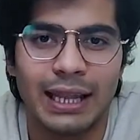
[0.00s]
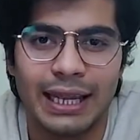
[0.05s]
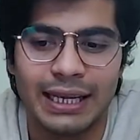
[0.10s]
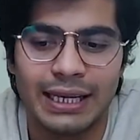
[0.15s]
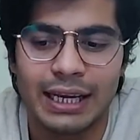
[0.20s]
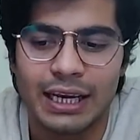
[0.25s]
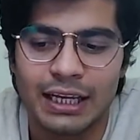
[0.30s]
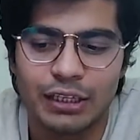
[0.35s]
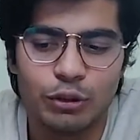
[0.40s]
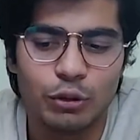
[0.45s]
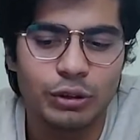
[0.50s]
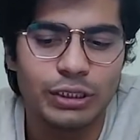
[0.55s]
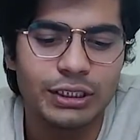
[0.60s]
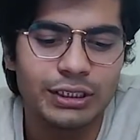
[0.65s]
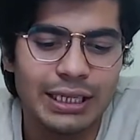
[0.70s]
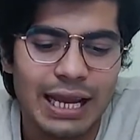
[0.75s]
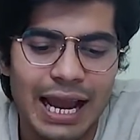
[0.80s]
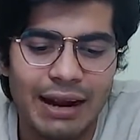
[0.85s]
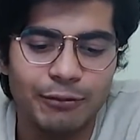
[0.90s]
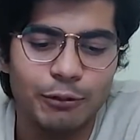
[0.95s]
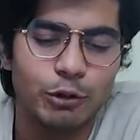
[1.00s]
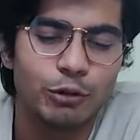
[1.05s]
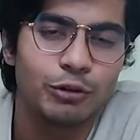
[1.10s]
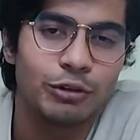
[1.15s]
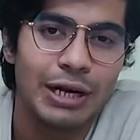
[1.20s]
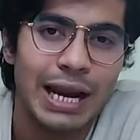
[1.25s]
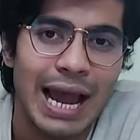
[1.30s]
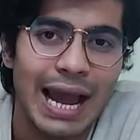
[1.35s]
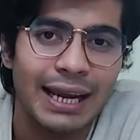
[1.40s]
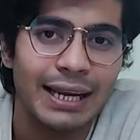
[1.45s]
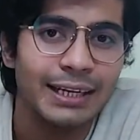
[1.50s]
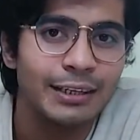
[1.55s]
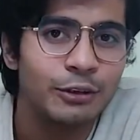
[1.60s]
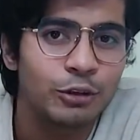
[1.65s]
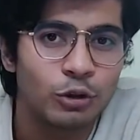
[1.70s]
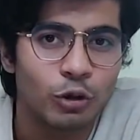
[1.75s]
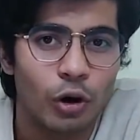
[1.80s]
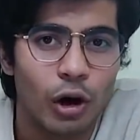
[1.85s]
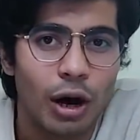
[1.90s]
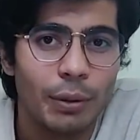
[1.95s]
Like you just have to drag and
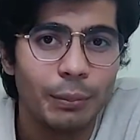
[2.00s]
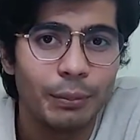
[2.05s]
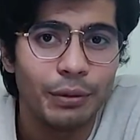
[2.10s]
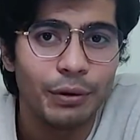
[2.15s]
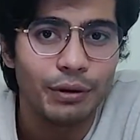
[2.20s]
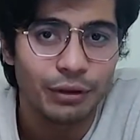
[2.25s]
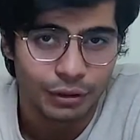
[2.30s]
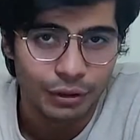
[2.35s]
drop.